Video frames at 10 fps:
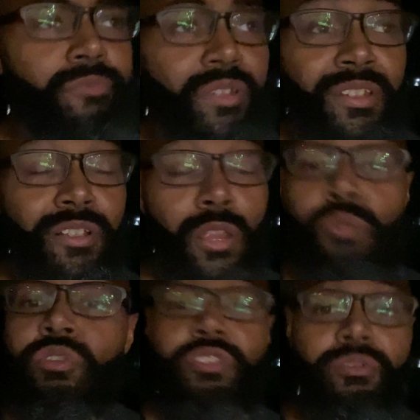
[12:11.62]
He's
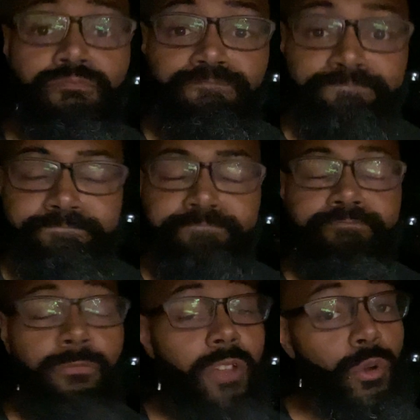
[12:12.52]
close.
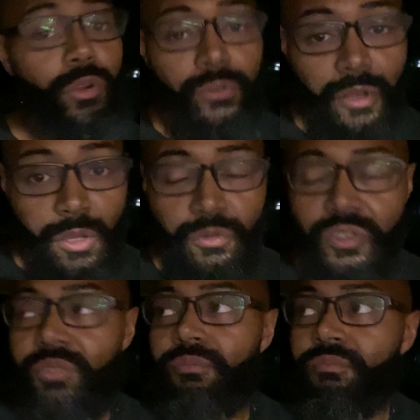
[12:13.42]
Very
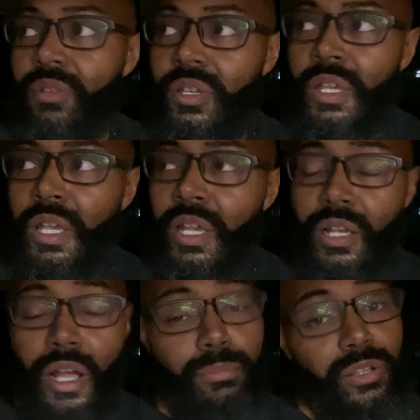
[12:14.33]
close.
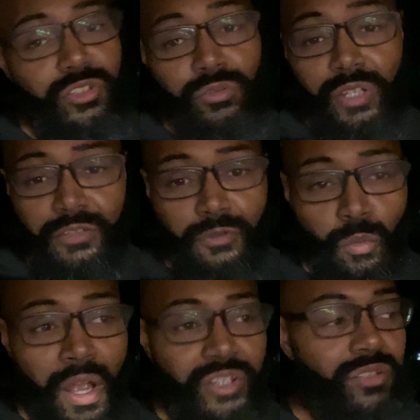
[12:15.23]
God bless you. Thanks for
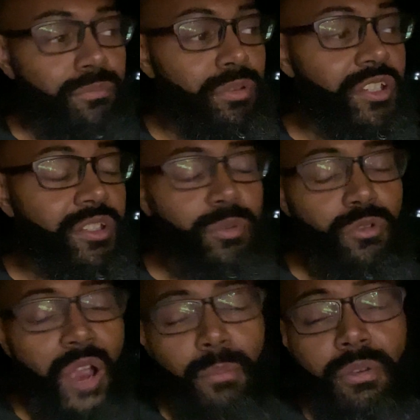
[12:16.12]
watching. Please
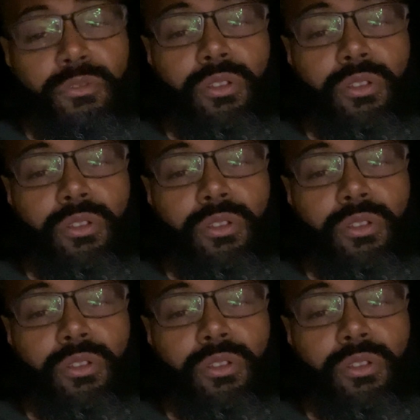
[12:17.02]
subscribe if you're